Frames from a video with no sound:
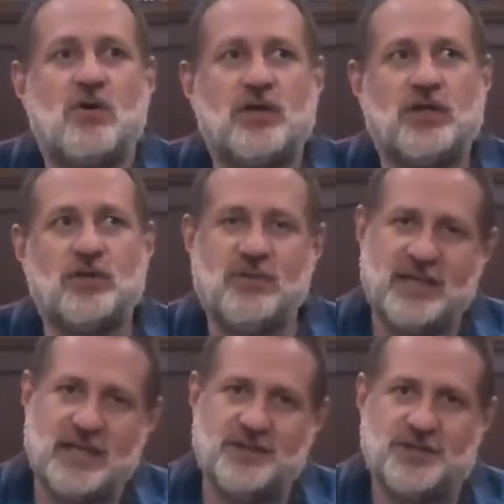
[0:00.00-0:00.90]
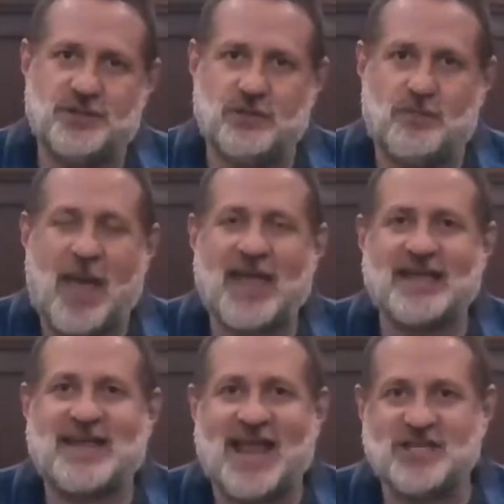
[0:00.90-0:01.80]
you need to
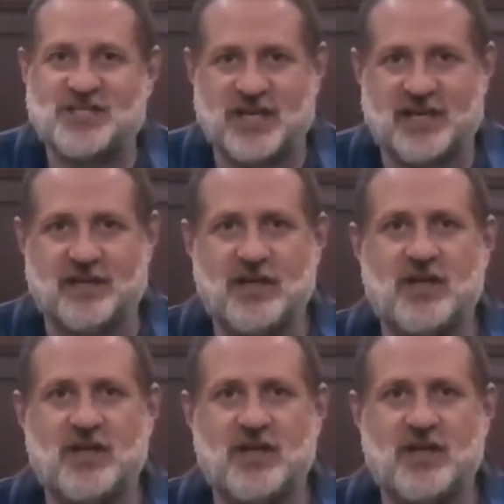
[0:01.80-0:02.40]
pay attention